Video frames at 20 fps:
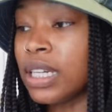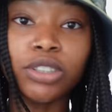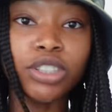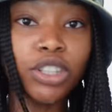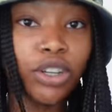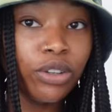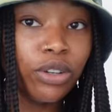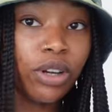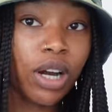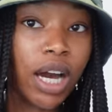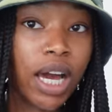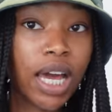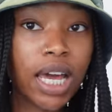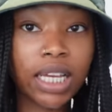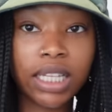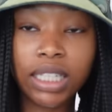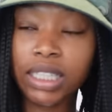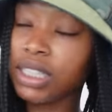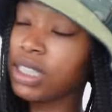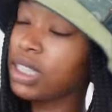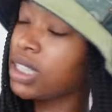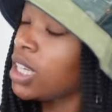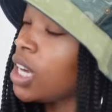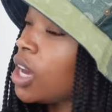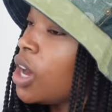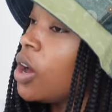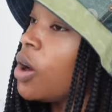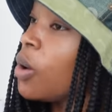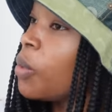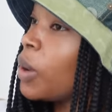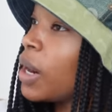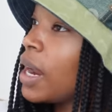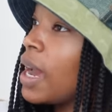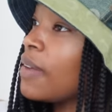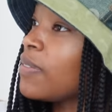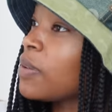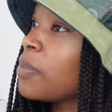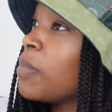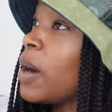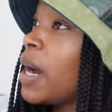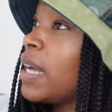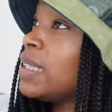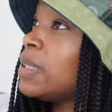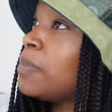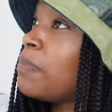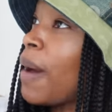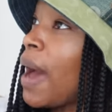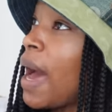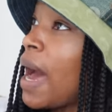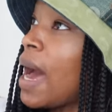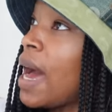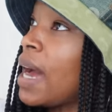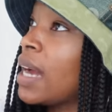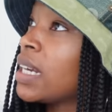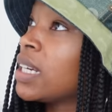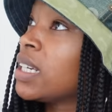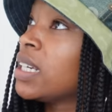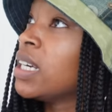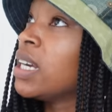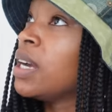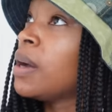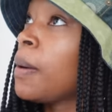show you guys what I have in mind to pack.